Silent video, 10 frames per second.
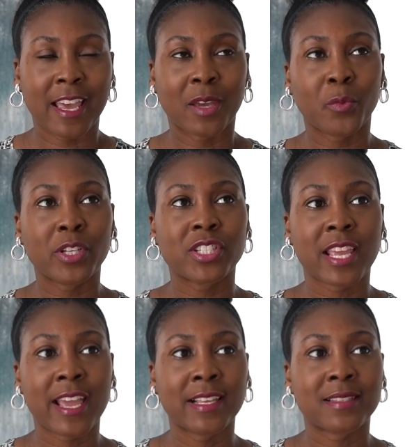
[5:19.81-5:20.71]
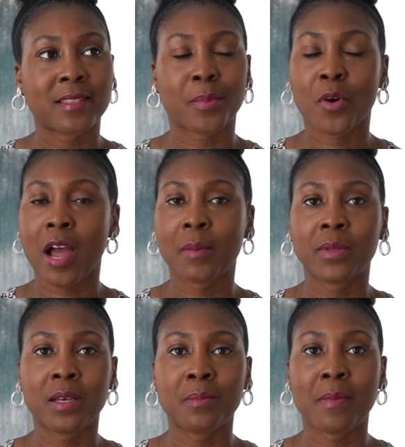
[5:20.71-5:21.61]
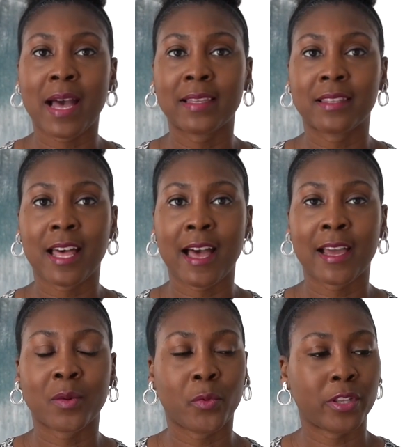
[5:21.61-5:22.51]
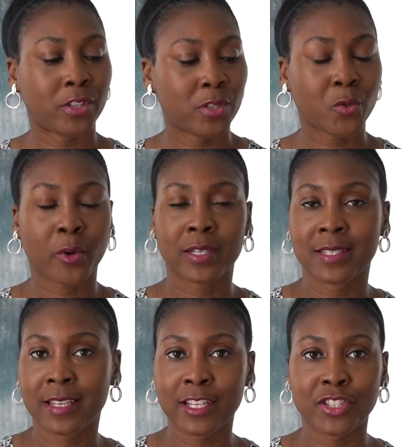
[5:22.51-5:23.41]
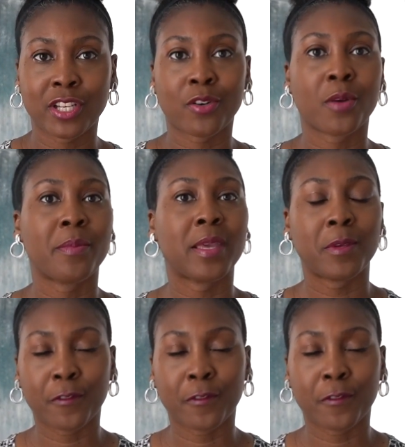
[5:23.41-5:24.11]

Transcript: in which case the problem might lie with disorganization or maybe